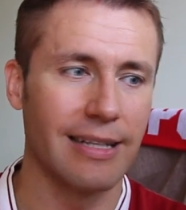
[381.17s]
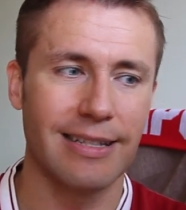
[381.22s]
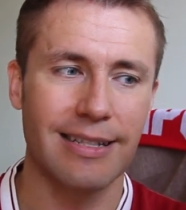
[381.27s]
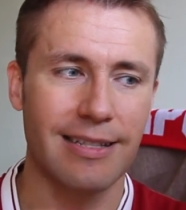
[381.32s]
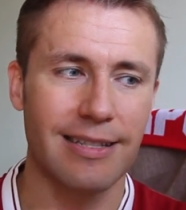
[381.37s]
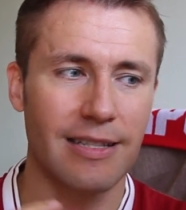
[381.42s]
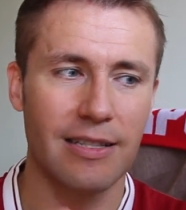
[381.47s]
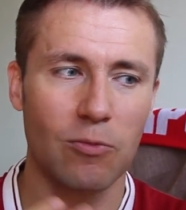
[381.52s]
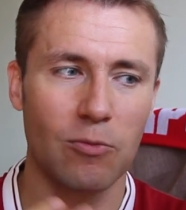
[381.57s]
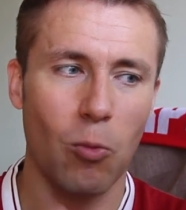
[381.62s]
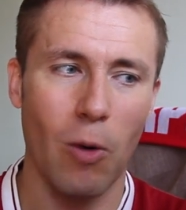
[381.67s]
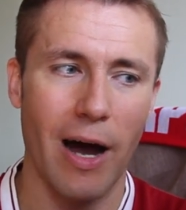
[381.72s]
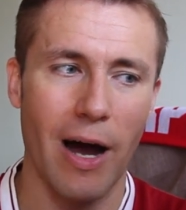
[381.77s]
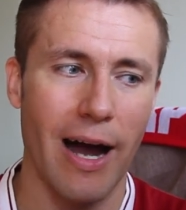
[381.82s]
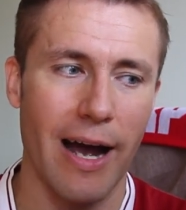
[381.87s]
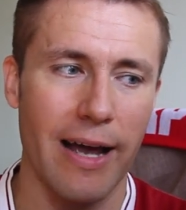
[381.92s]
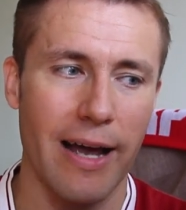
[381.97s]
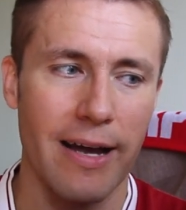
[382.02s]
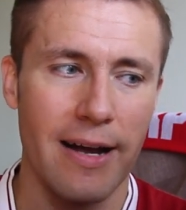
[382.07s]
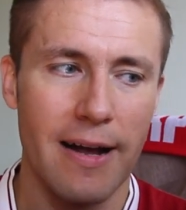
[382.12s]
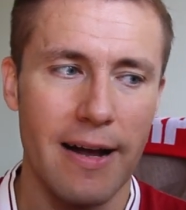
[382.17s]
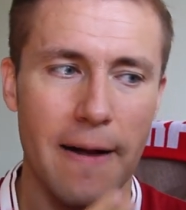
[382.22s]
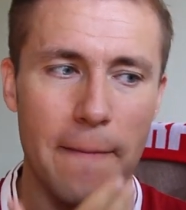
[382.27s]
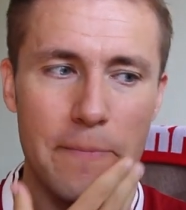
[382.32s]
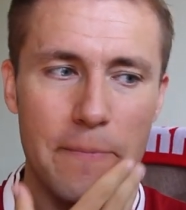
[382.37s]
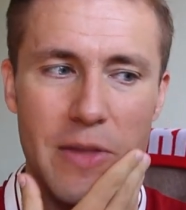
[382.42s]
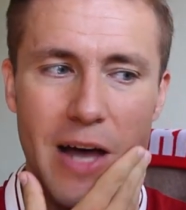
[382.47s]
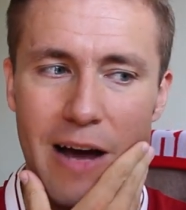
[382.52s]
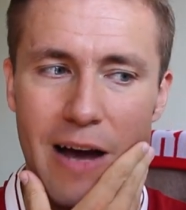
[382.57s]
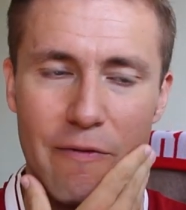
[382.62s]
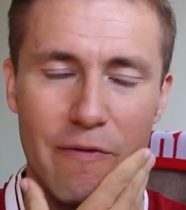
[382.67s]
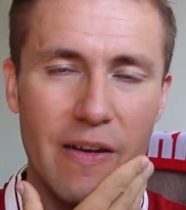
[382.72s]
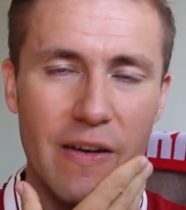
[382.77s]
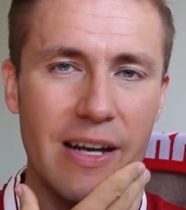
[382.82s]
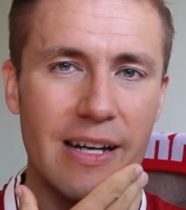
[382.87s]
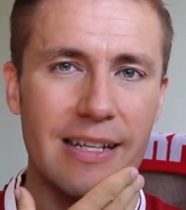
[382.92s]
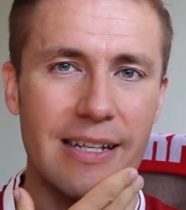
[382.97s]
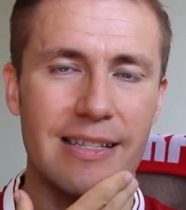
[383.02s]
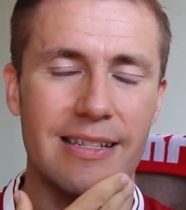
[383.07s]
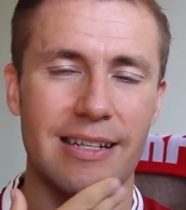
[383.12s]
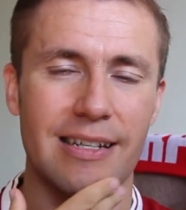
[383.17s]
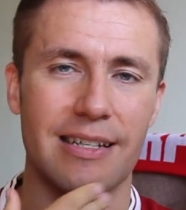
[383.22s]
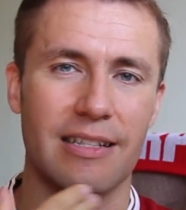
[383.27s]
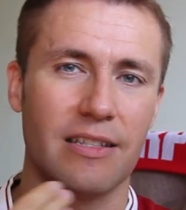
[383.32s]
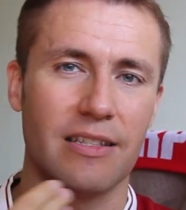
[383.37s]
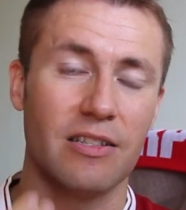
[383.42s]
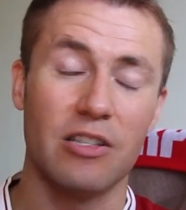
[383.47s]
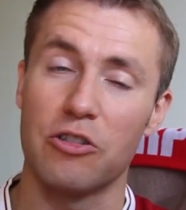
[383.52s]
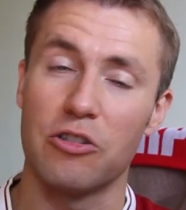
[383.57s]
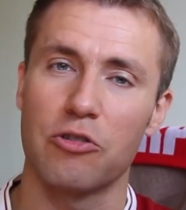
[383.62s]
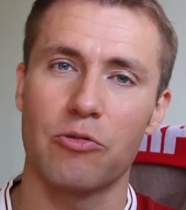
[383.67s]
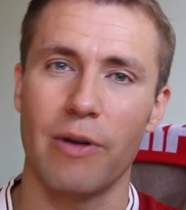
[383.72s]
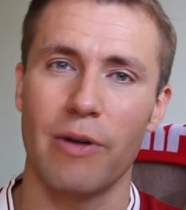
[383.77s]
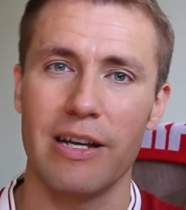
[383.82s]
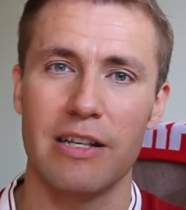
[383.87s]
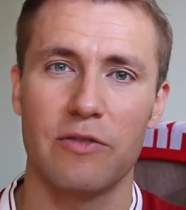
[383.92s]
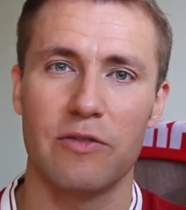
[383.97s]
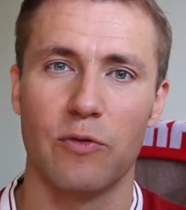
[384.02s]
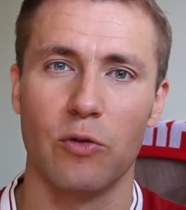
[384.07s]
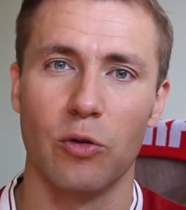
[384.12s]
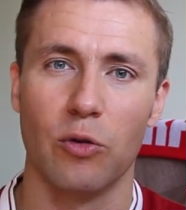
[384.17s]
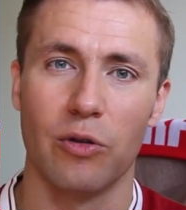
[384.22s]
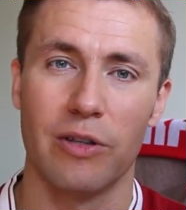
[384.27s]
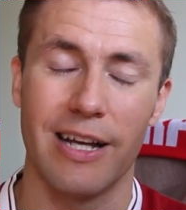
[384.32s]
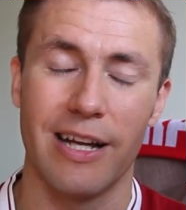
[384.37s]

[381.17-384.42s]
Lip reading: This is why I think it's disgraceful